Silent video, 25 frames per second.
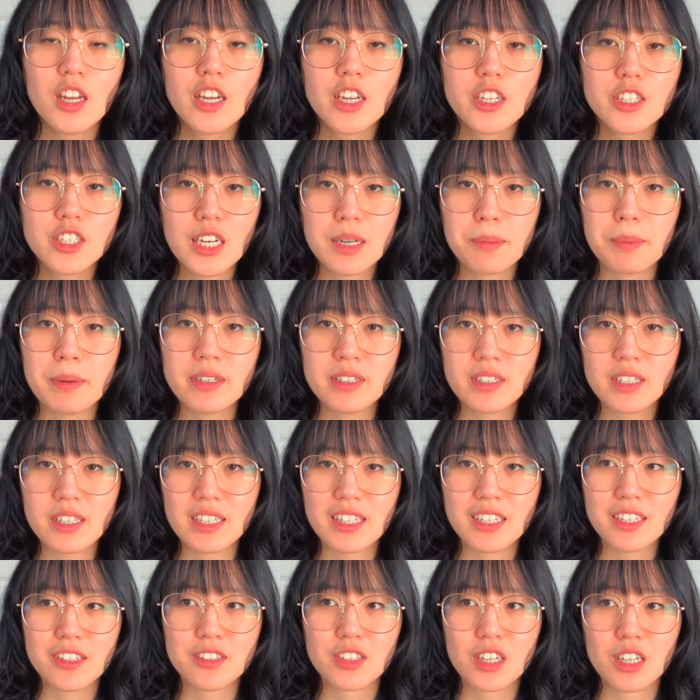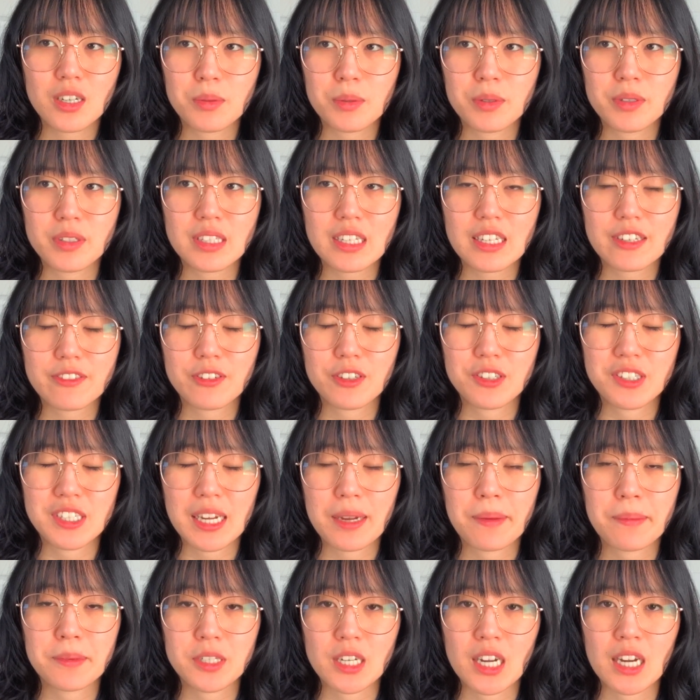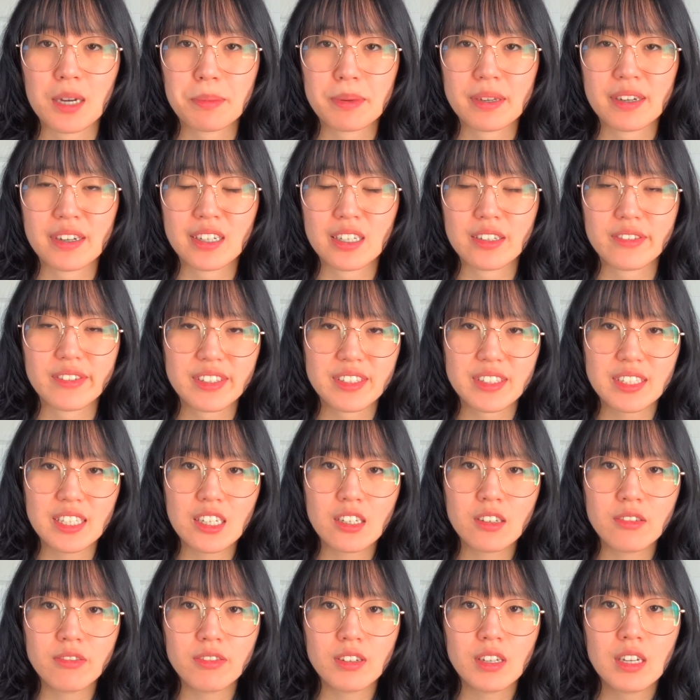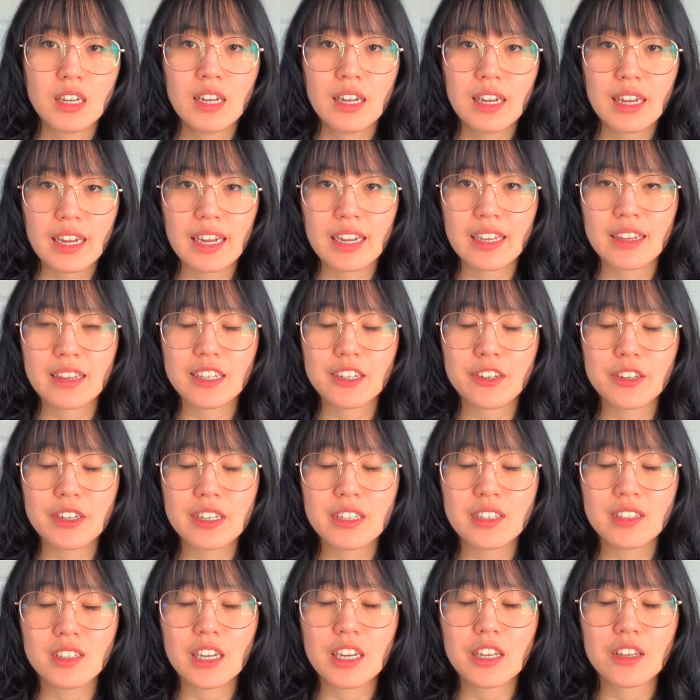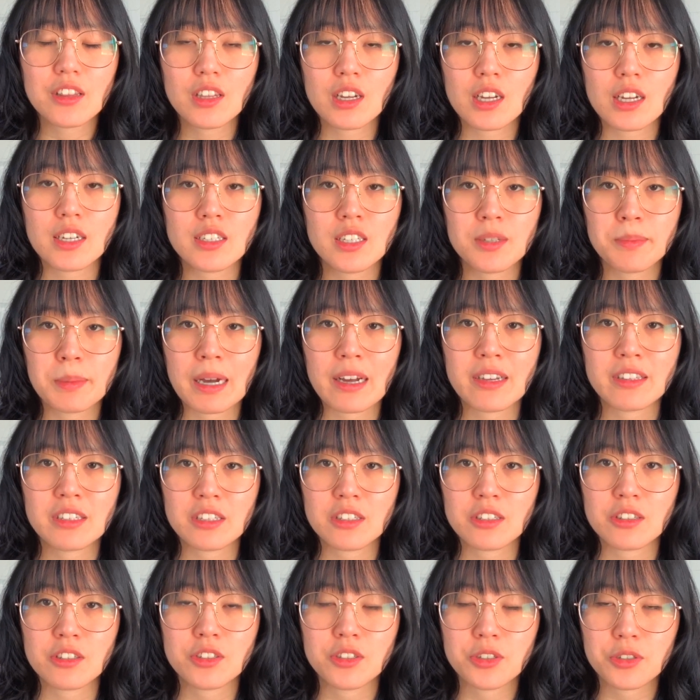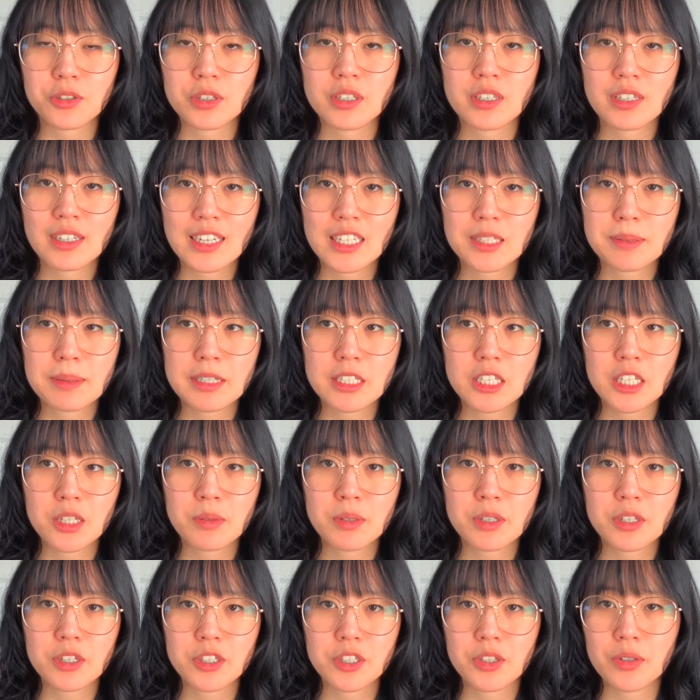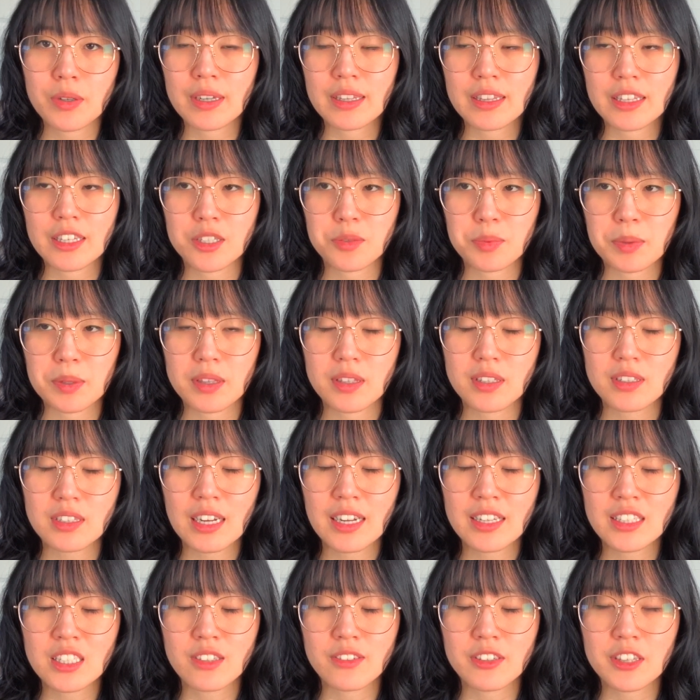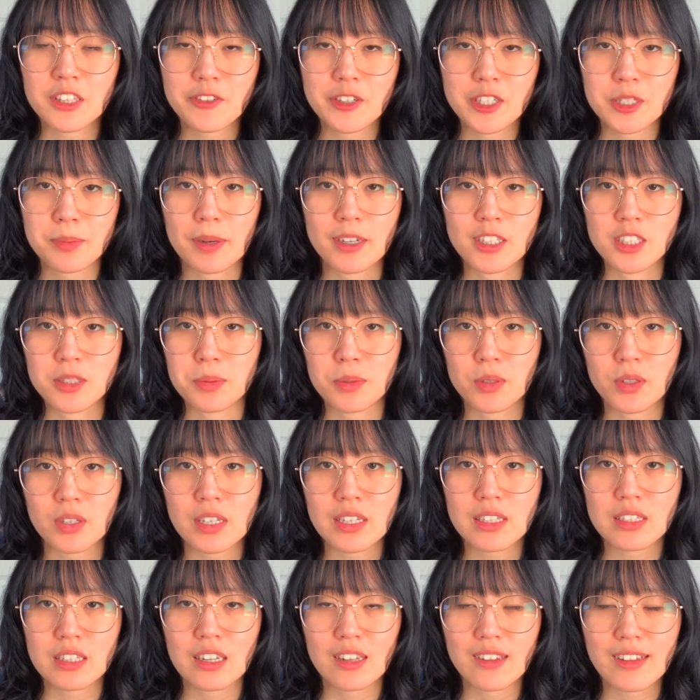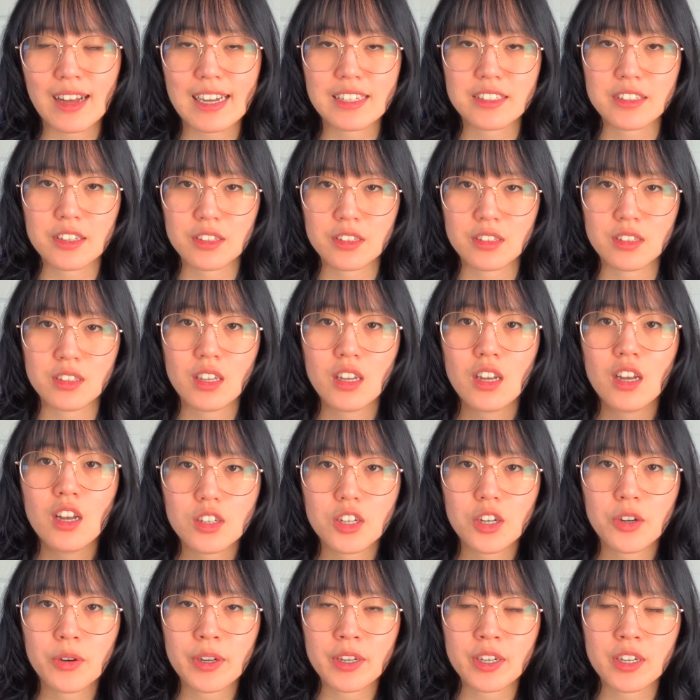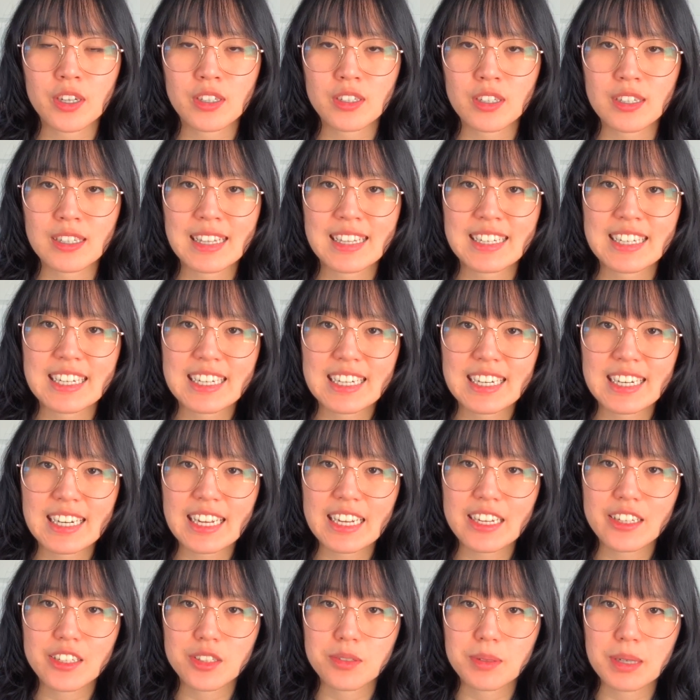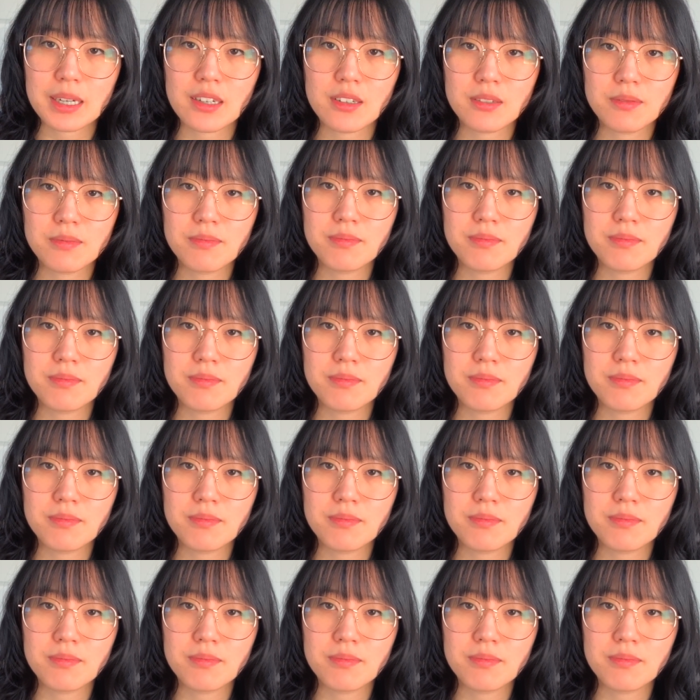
Job hunting is almost a full-time job in and of itself, and there is a lot to balance as a student, especially when you're doing this with tons of other responsibilities and classes going on on the day-to-day -day as well.